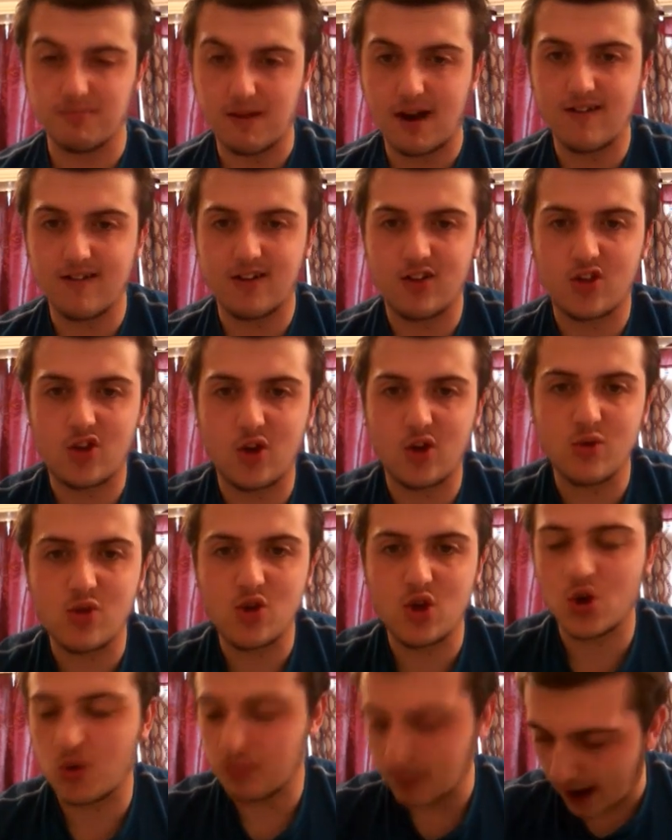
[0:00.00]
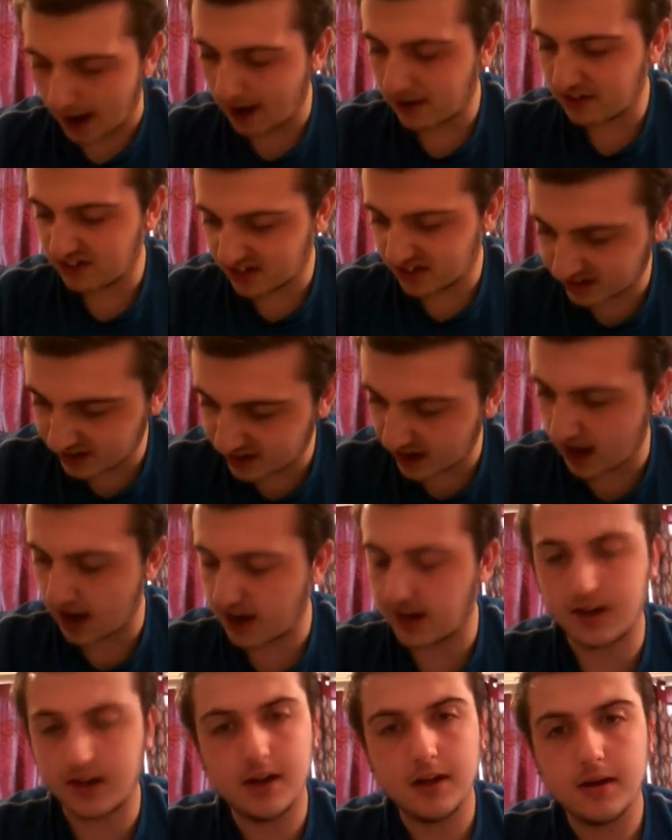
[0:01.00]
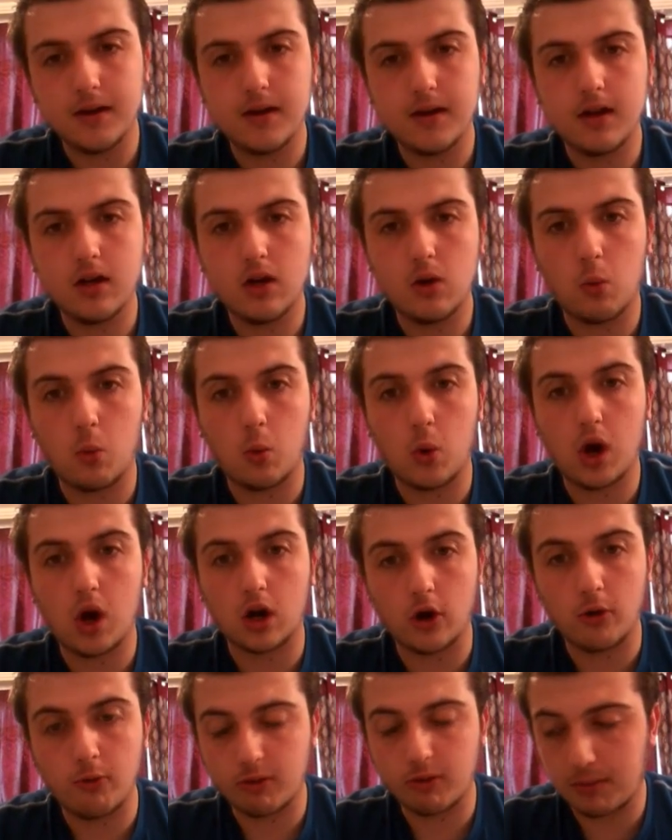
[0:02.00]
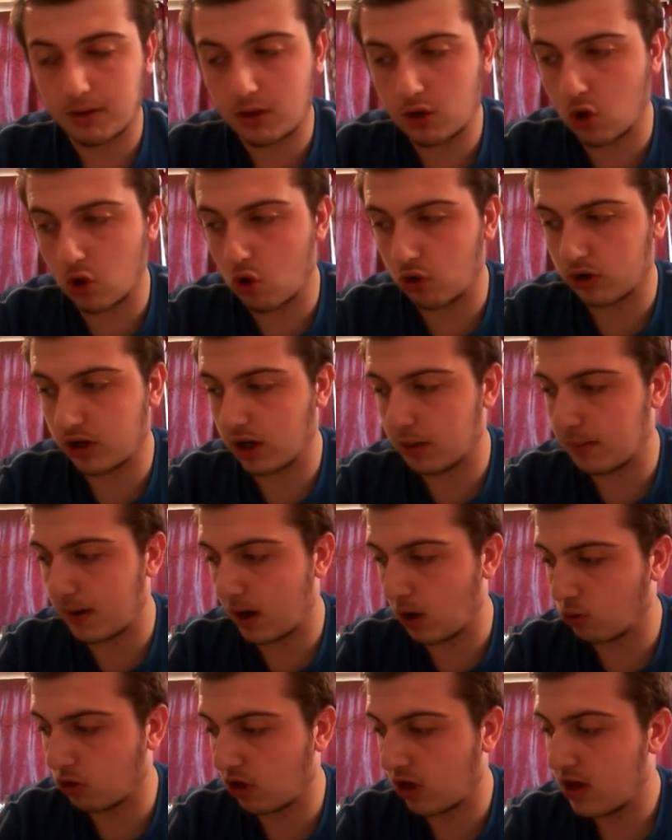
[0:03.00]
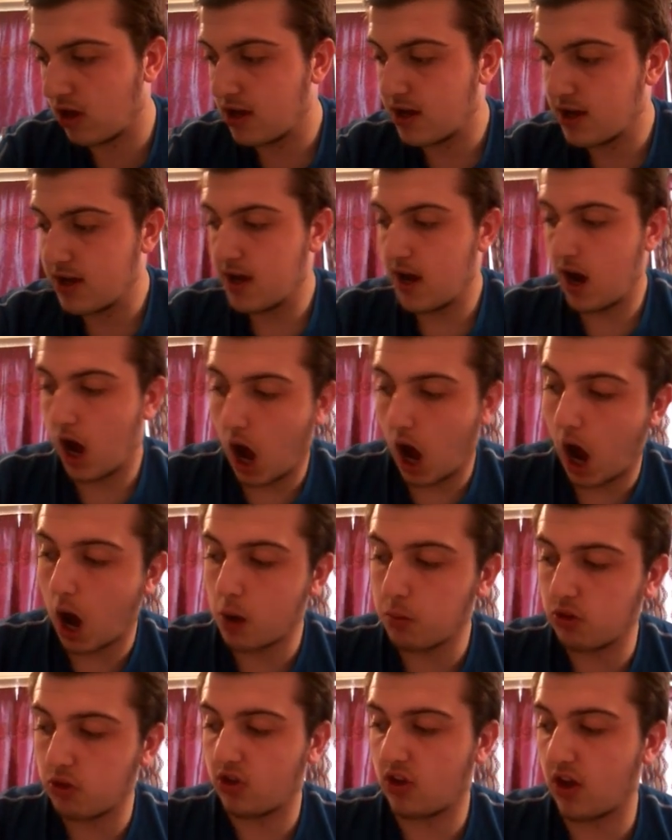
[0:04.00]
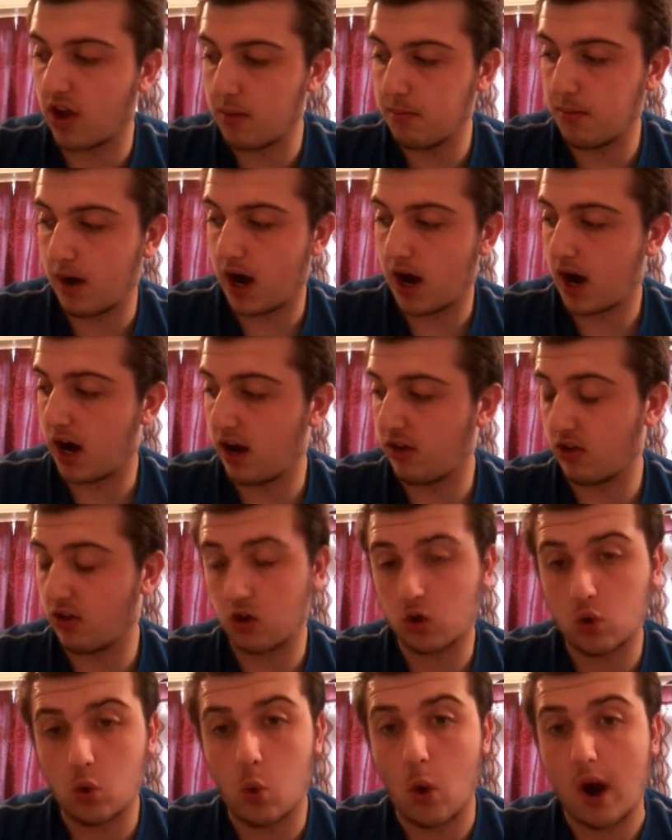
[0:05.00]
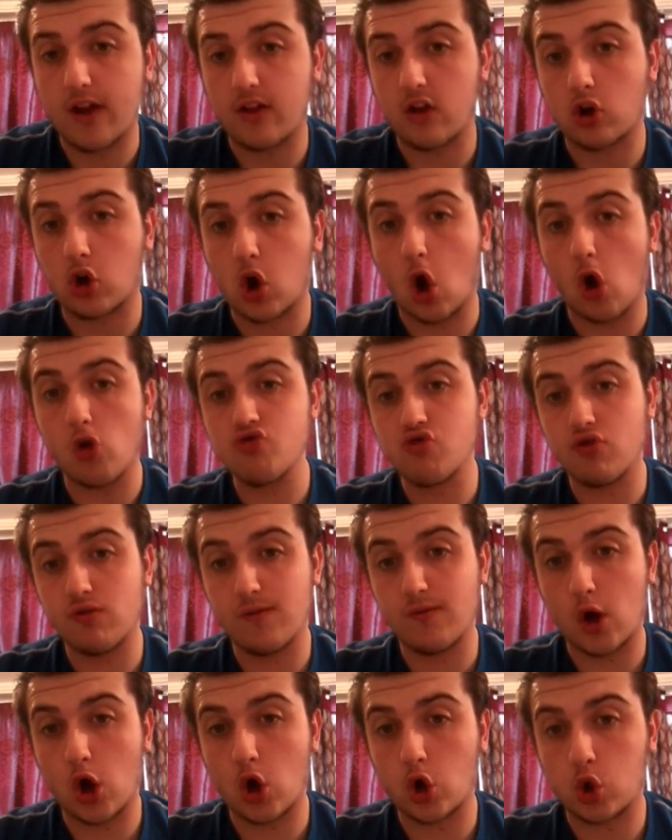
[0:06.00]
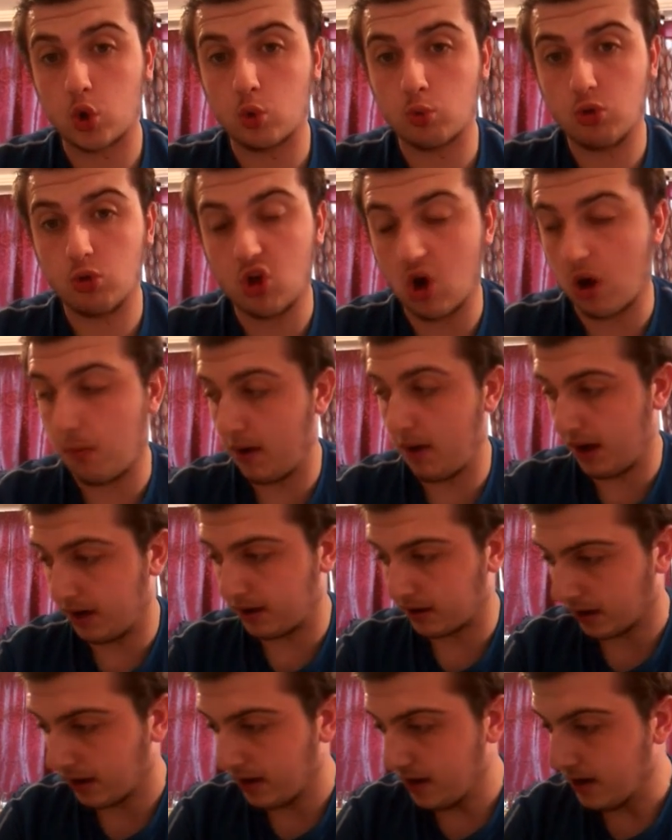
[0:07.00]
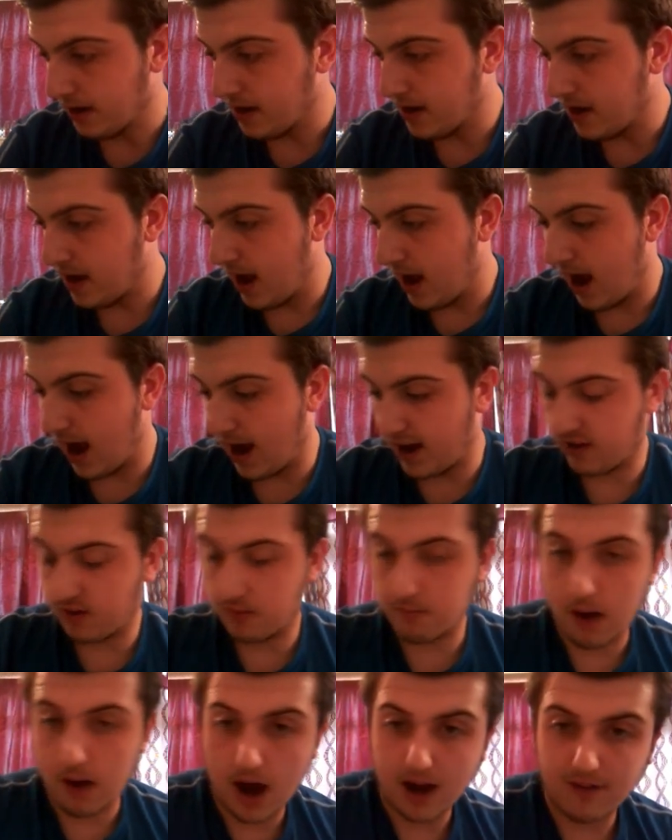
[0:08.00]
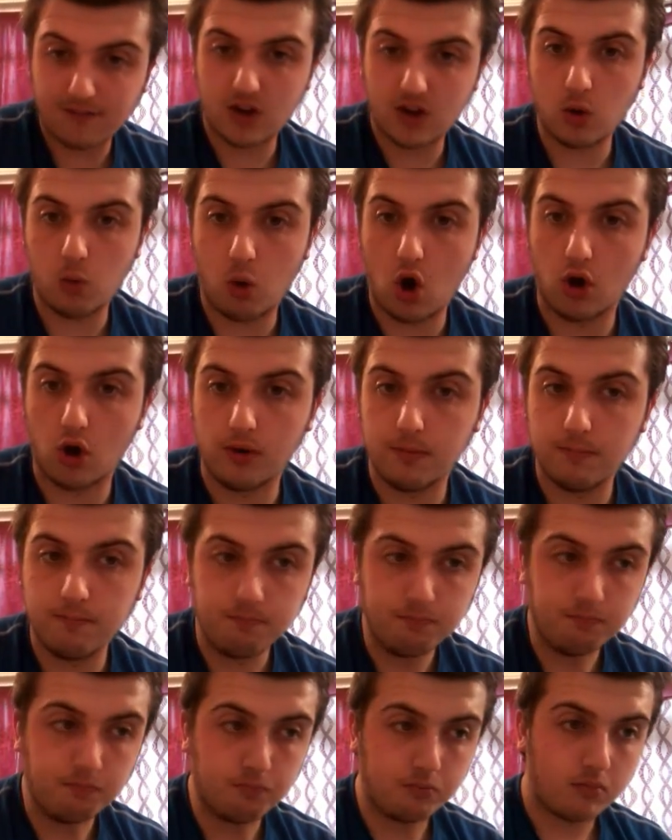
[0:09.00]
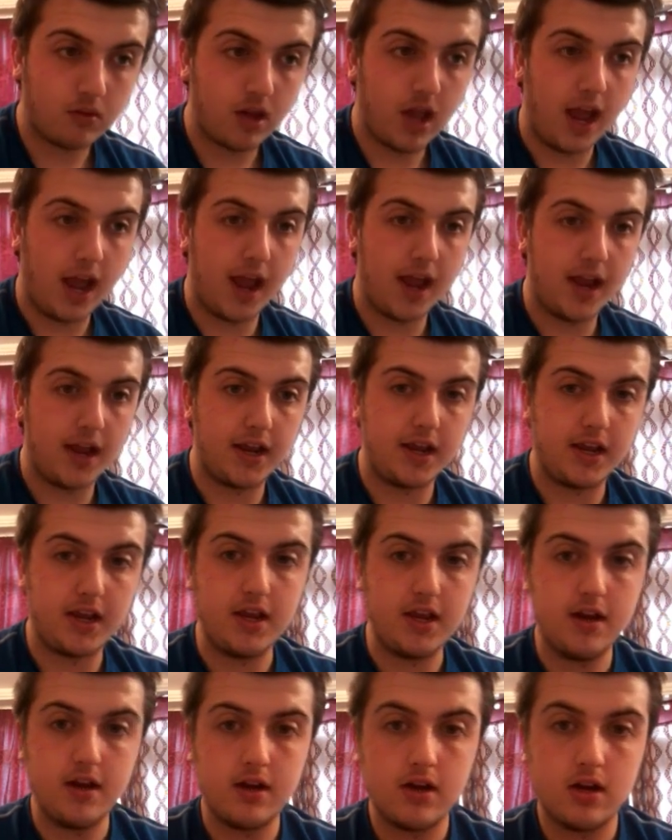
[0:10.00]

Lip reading: My Rants YouTube, and today we are going to be talking about, I would say in my eyes, quite a controversial topic, and it's my view on a